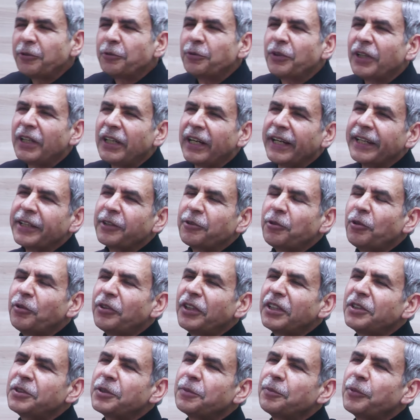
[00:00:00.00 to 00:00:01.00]
to the High Court
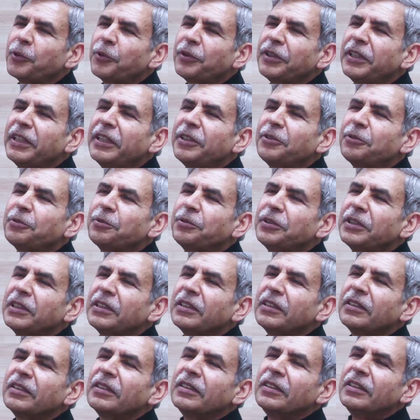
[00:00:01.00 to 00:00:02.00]
or subordinate to
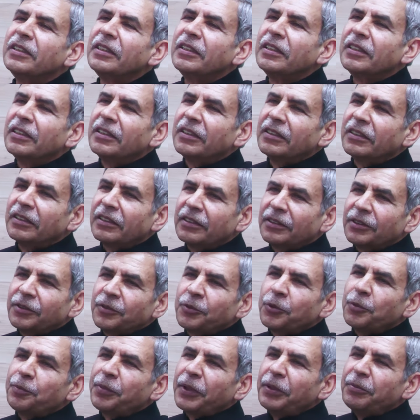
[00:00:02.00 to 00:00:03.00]
the
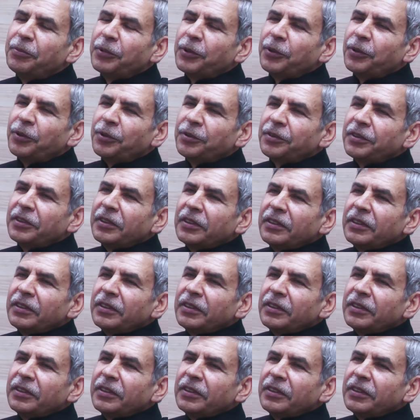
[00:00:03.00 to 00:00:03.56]
Supreme Court?